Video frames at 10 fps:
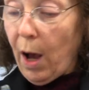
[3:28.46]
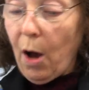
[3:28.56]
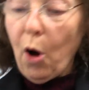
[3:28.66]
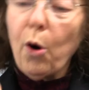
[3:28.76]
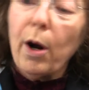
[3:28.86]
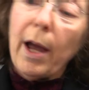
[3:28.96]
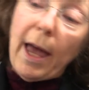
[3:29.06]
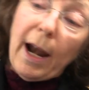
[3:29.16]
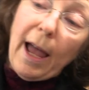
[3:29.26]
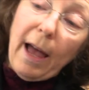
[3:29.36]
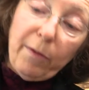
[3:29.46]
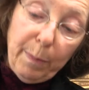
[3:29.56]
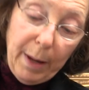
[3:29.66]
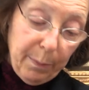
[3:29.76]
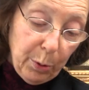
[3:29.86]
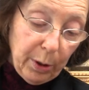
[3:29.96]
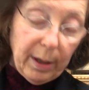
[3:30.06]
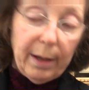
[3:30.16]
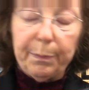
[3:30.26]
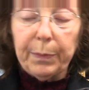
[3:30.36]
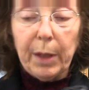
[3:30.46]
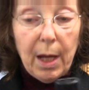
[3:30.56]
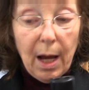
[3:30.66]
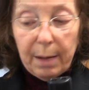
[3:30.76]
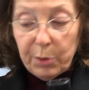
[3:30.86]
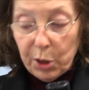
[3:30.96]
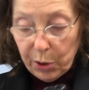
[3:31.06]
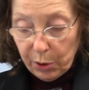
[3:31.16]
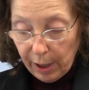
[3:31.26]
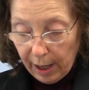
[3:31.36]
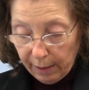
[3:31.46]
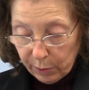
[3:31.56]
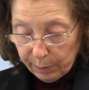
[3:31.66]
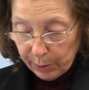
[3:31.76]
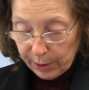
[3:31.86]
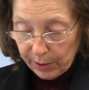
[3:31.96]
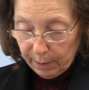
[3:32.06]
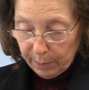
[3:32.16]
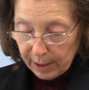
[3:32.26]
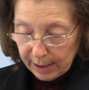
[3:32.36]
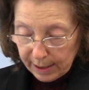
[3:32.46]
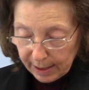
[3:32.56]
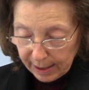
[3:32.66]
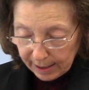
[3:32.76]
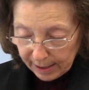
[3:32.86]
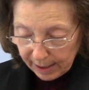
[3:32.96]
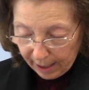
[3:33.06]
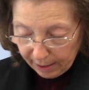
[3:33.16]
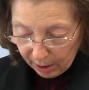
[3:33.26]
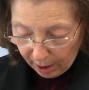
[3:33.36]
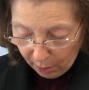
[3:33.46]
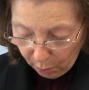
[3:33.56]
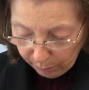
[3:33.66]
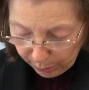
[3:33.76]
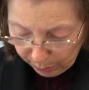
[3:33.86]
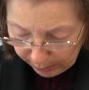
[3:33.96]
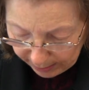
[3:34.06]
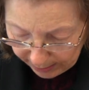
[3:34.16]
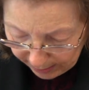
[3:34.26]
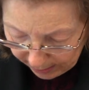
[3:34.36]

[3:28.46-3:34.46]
are, or, and I have a paper clip. I'm just going to have to put some of these things down, and I hope you can